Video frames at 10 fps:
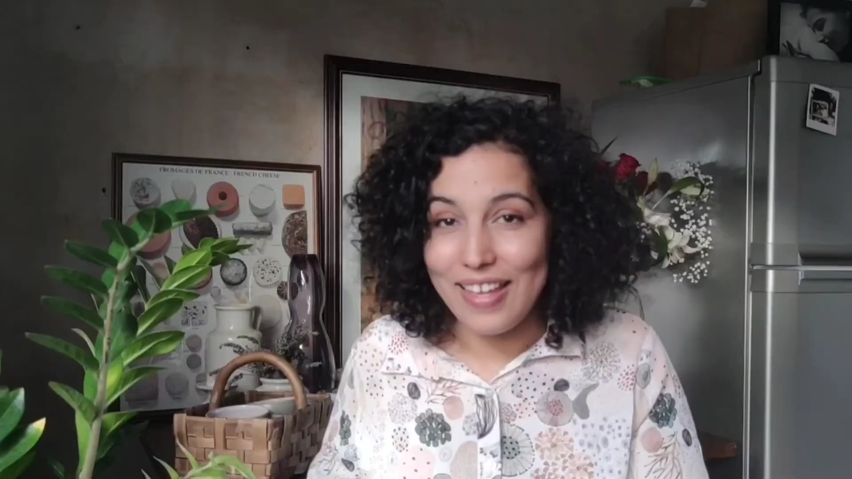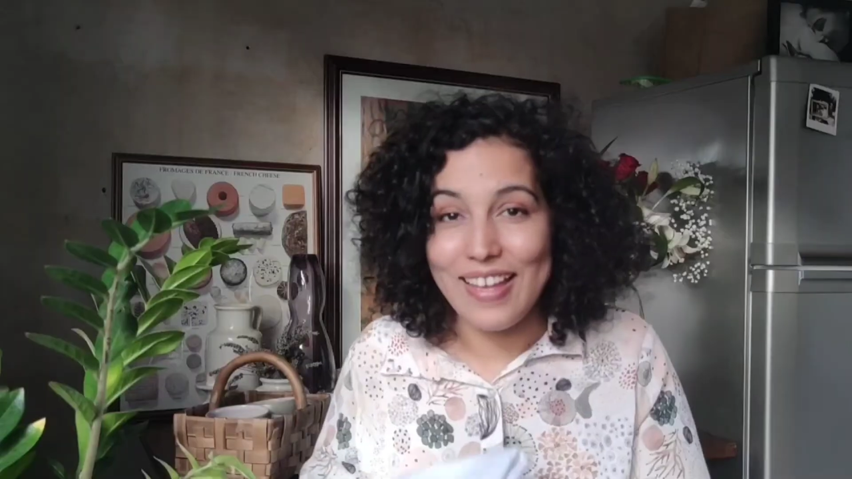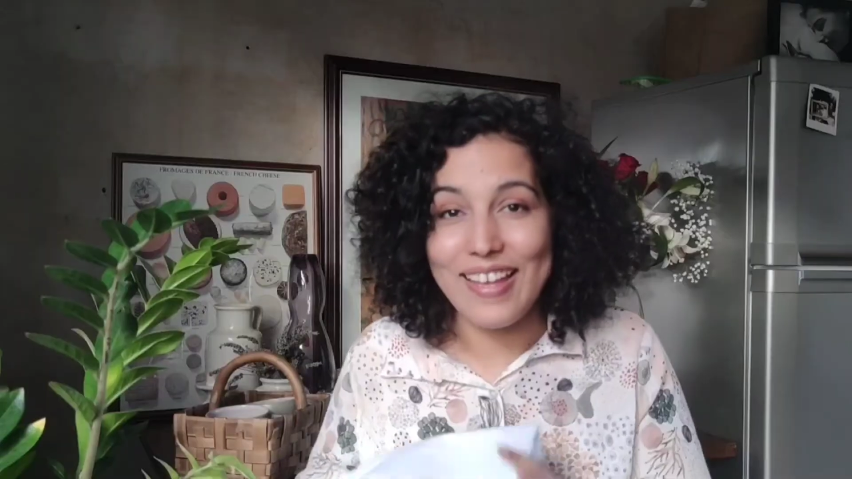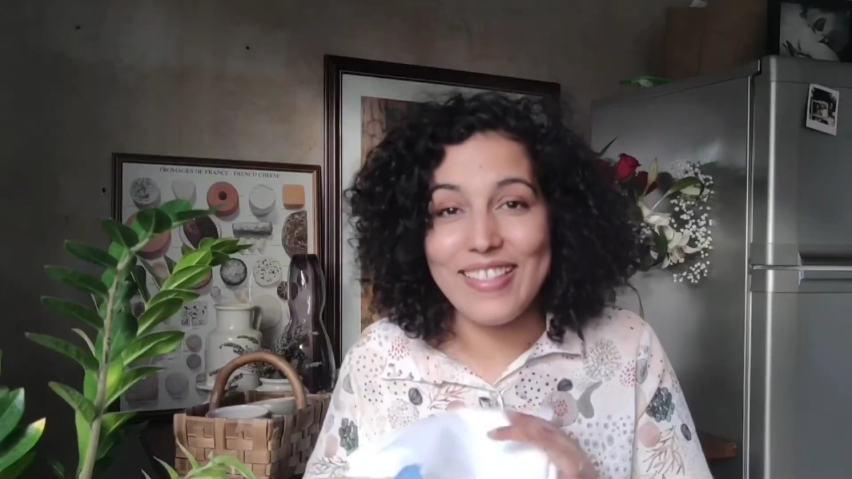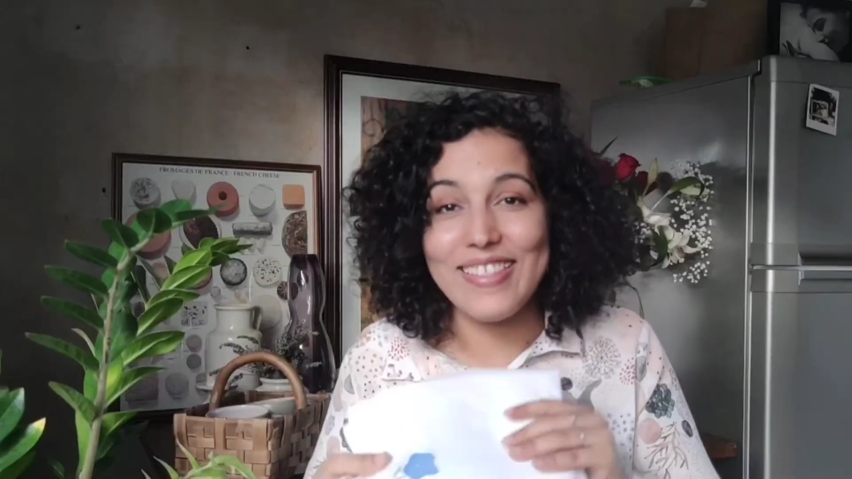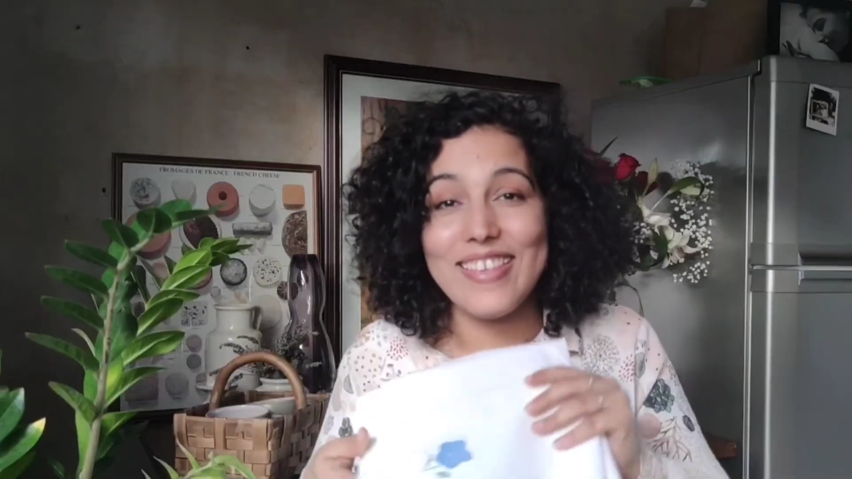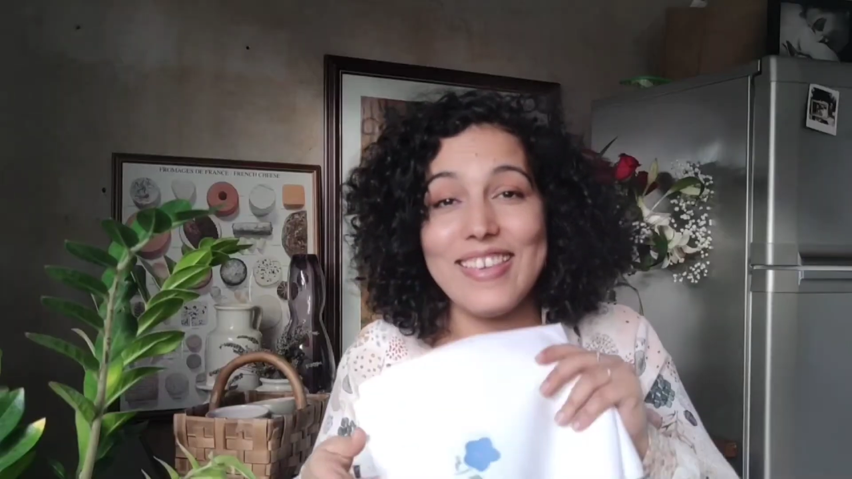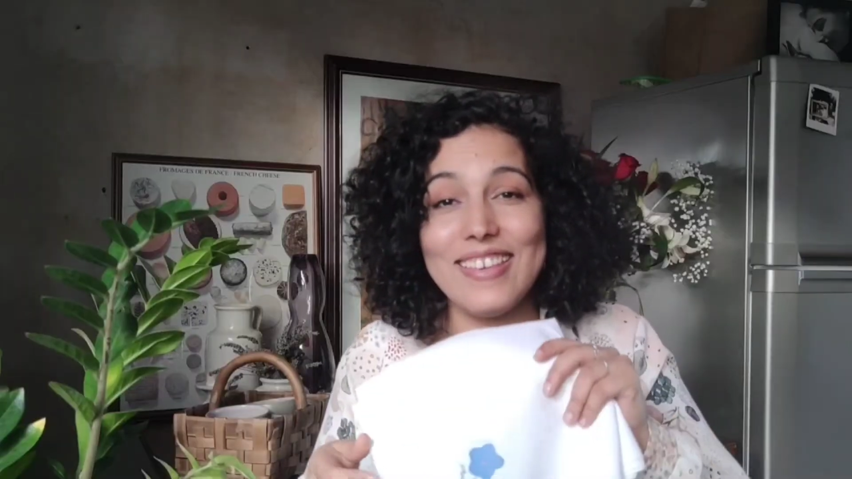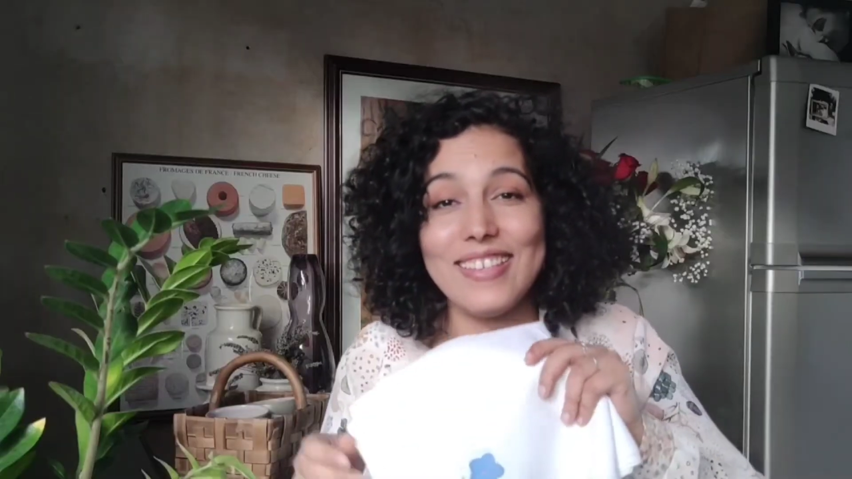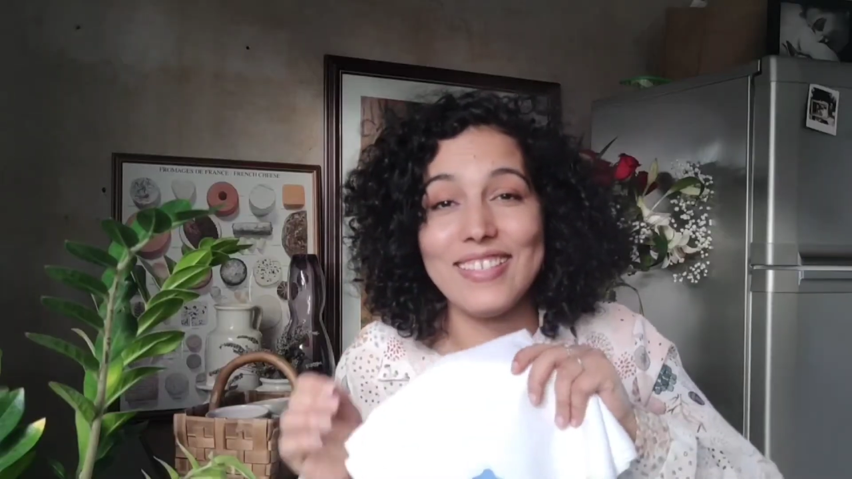And
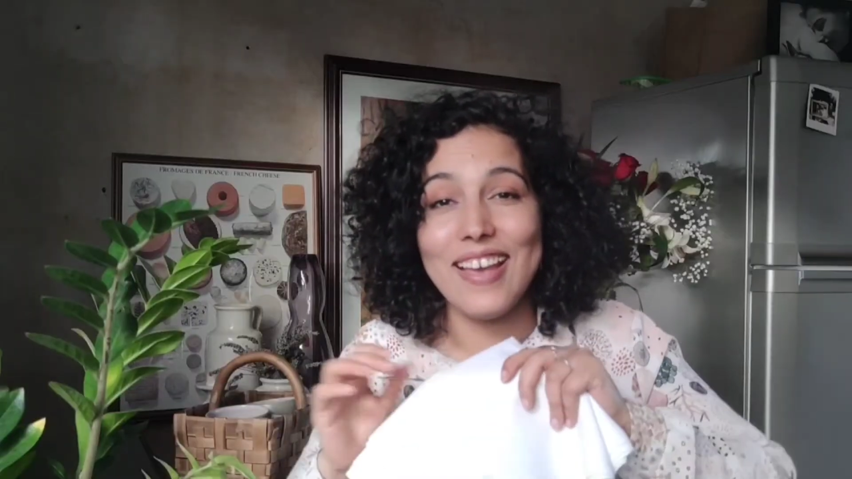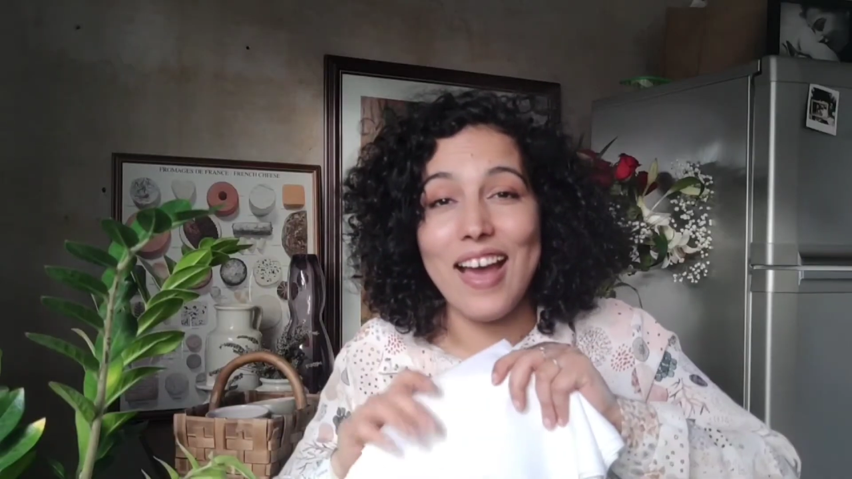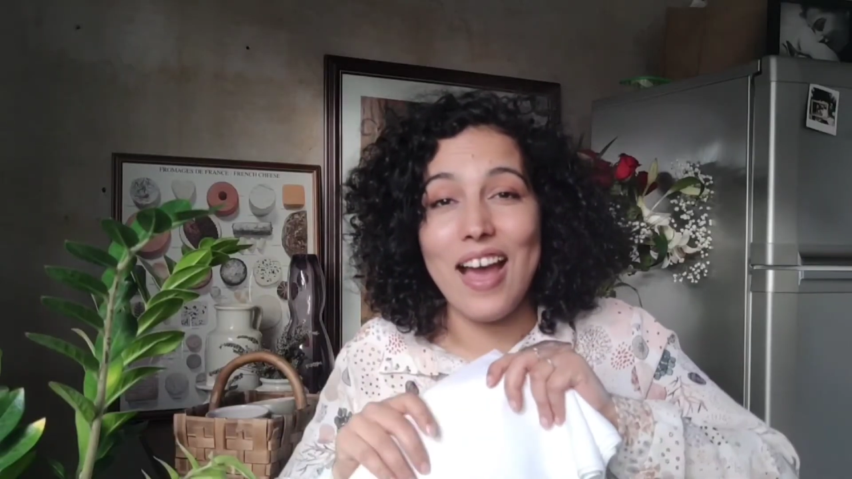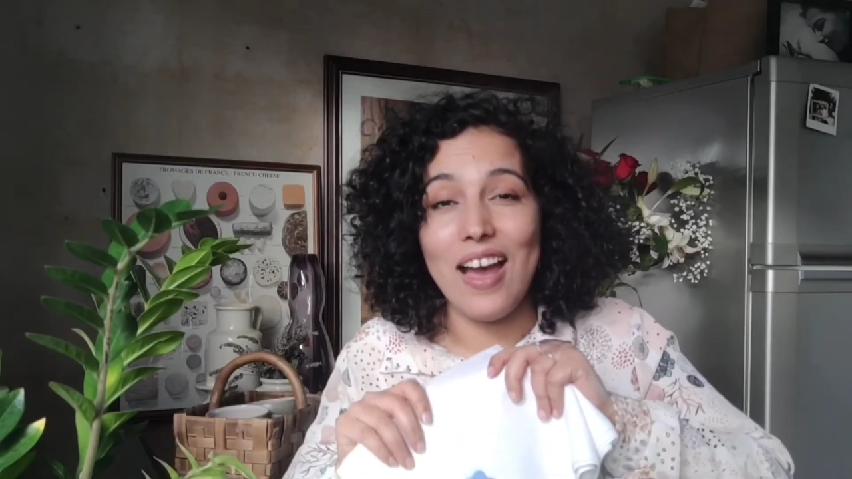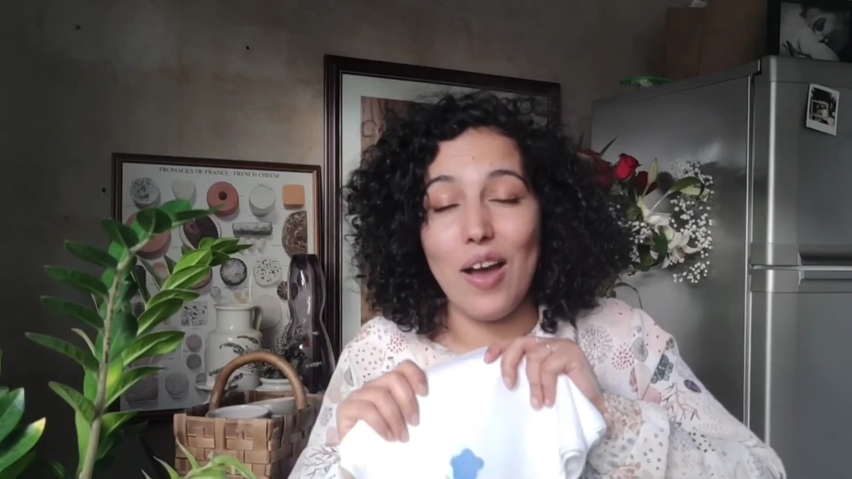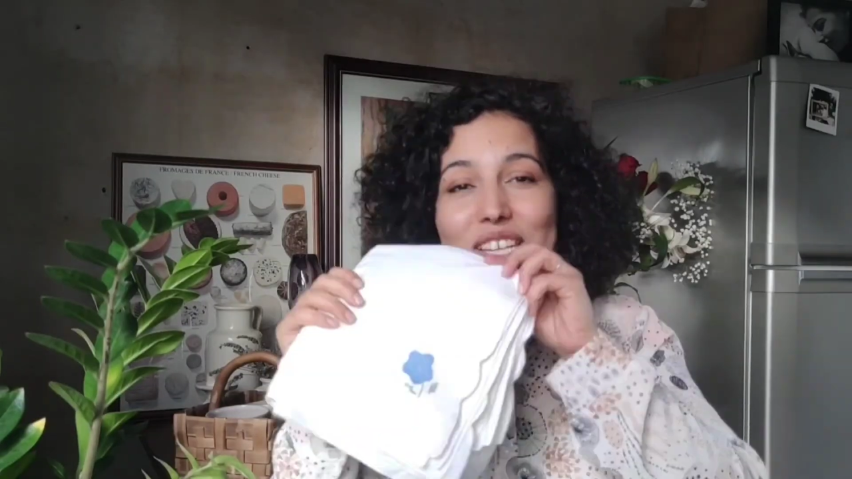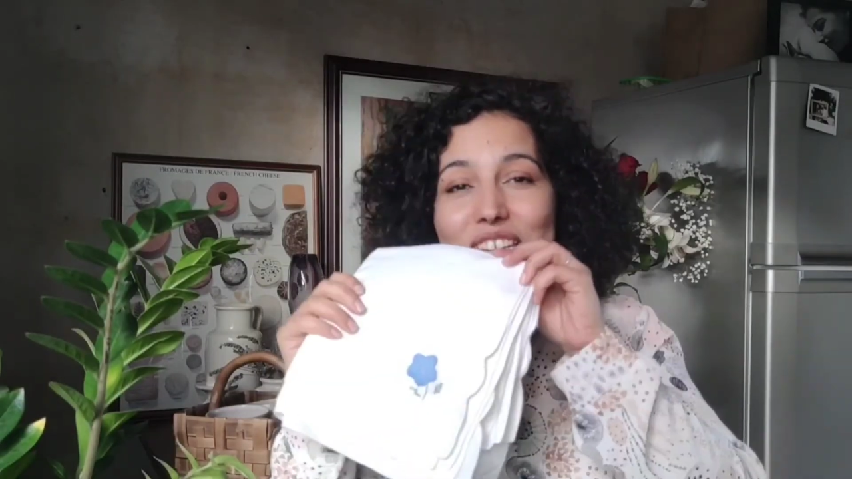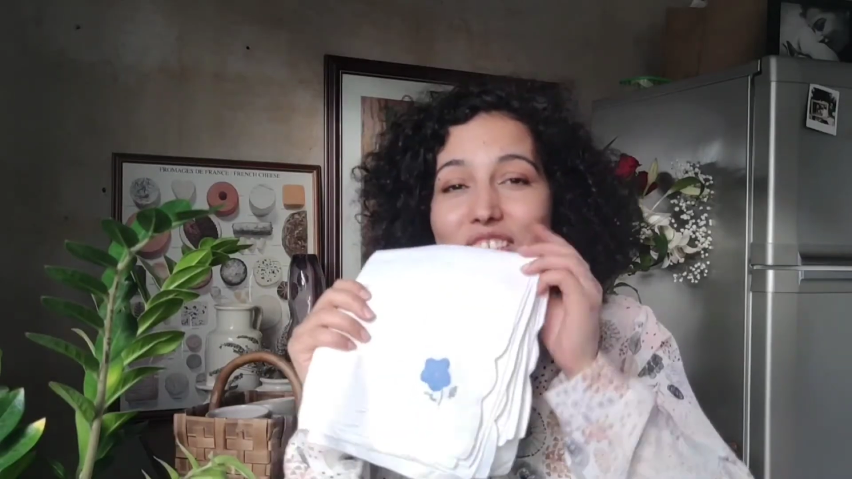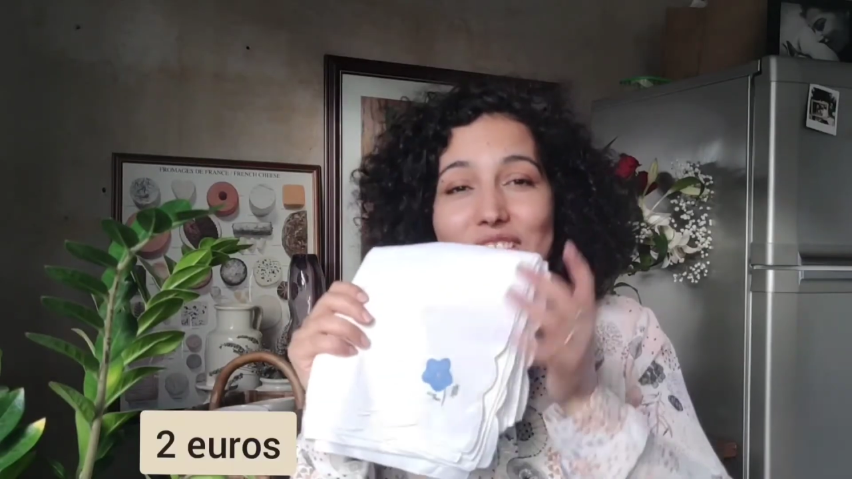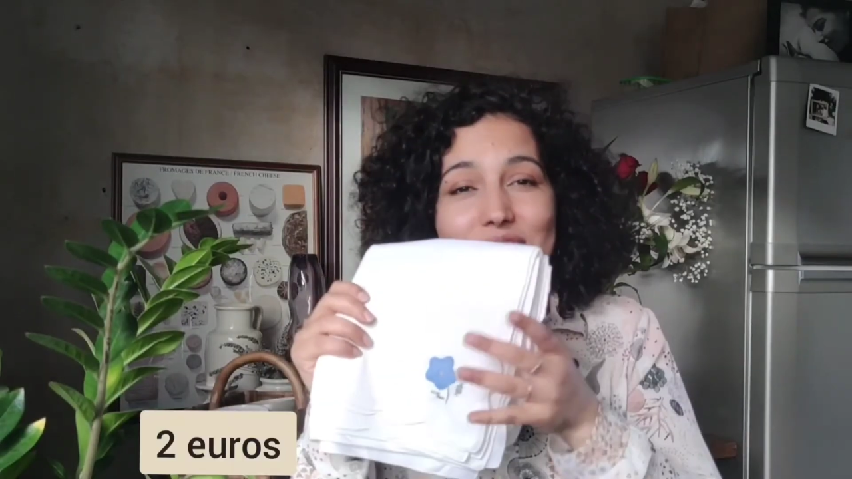they're
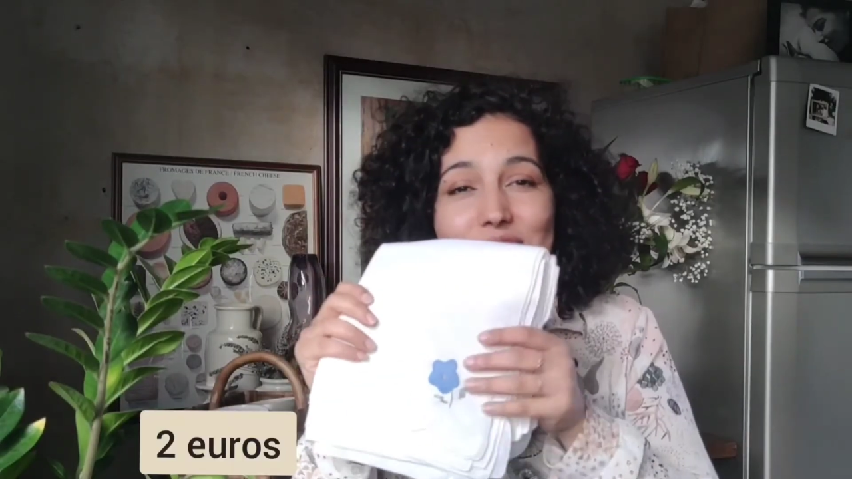just